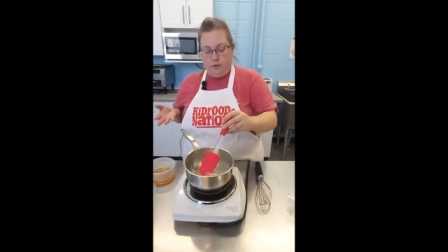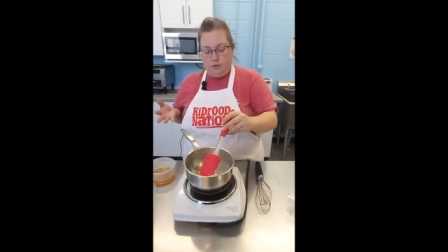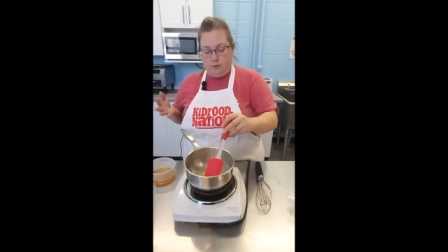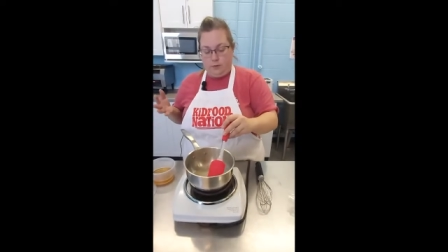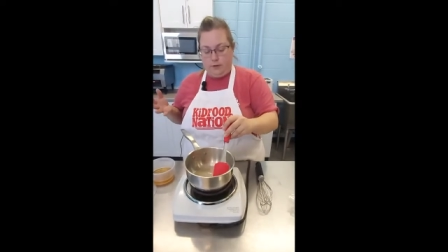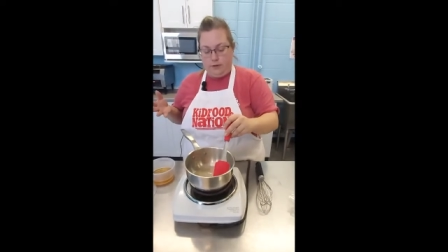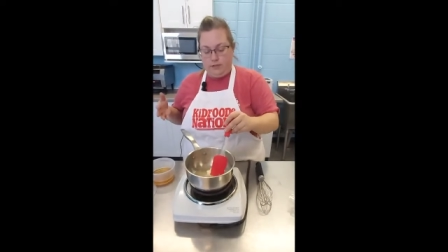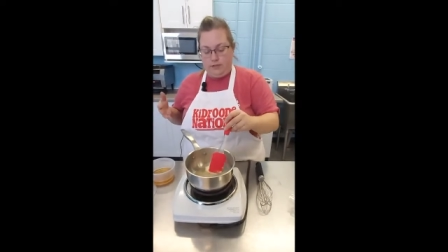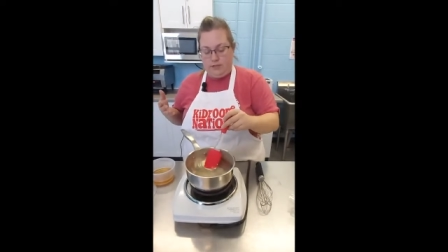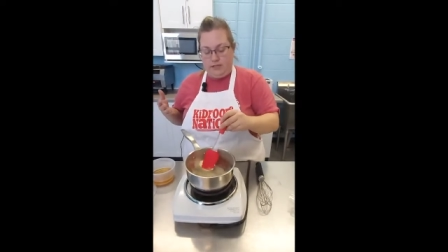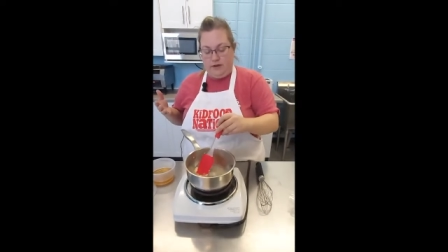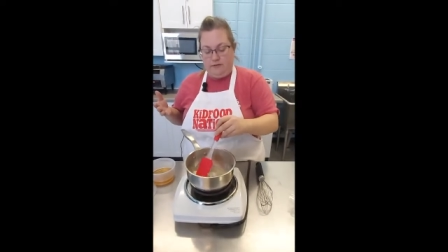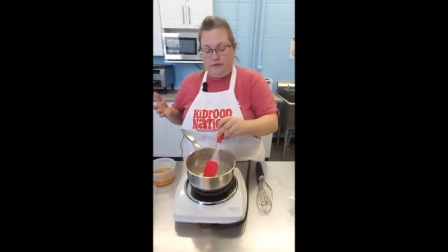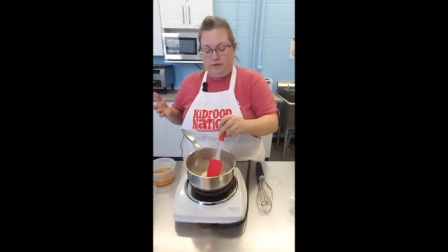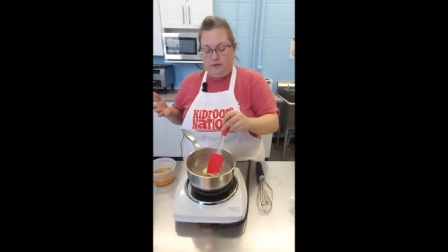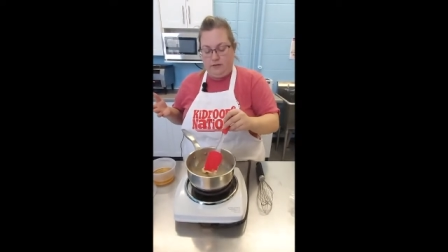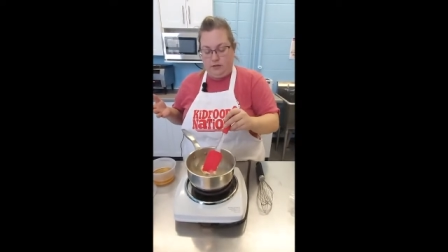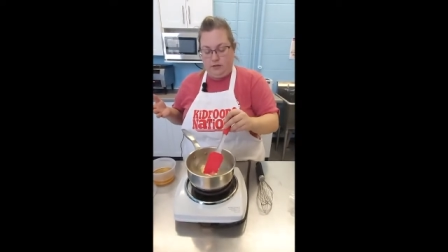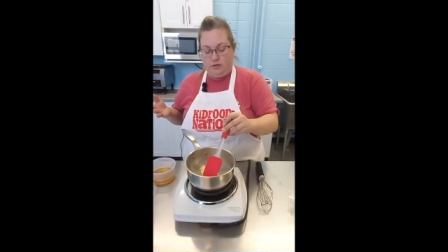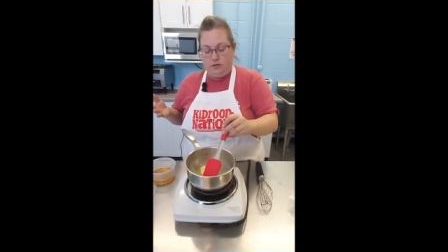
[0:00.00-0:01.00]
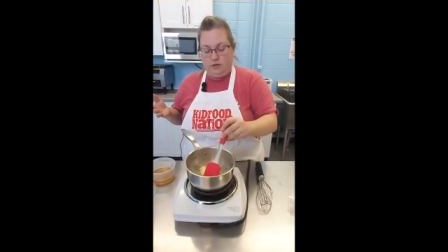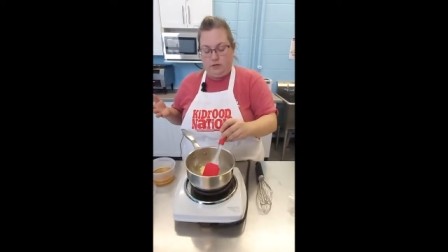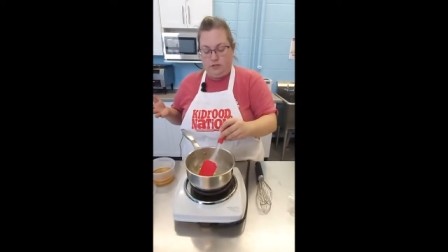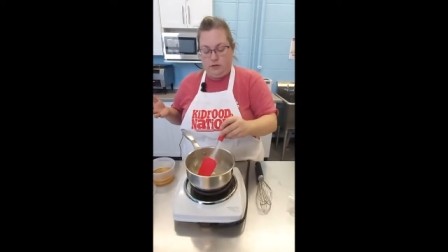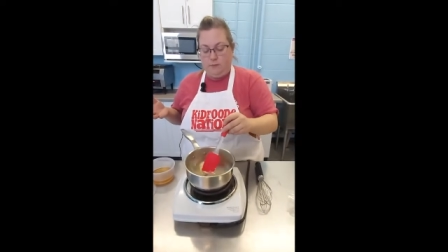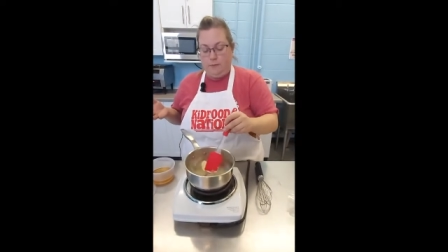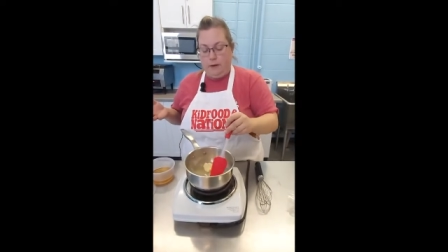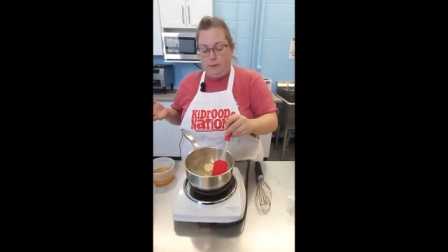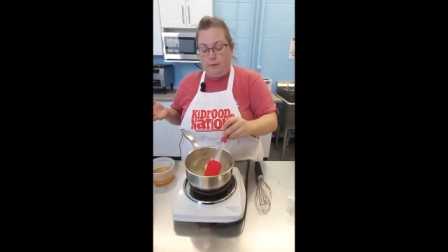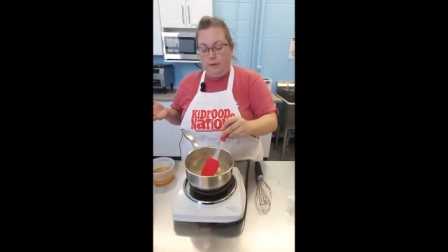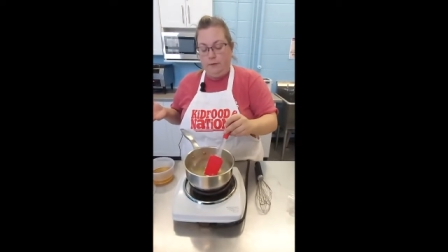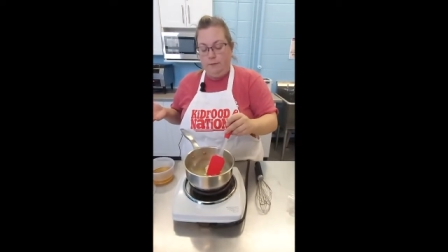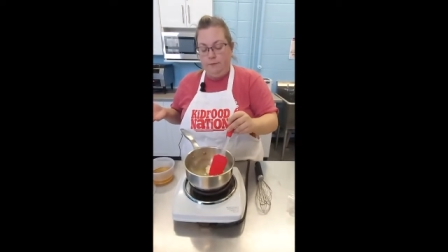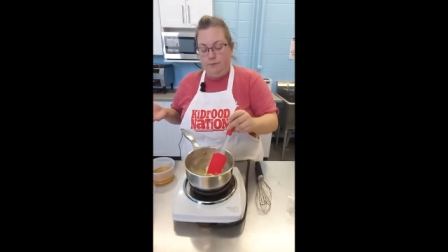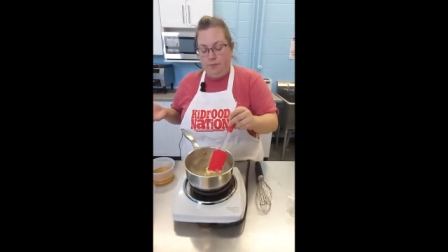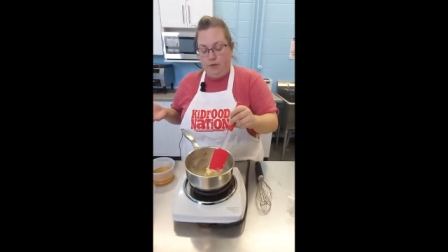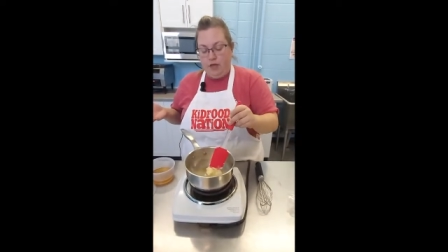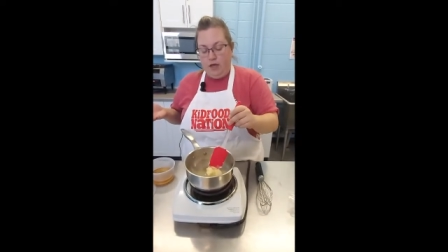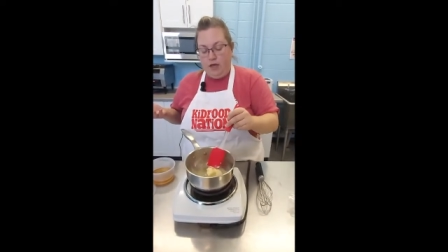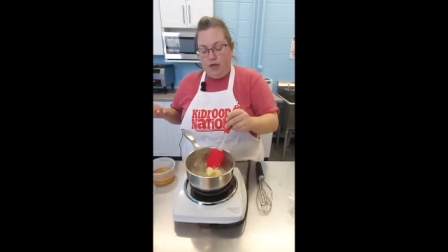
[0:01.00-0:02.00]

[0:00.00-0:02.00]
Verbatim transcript: So we're gonna see everything start to bubble.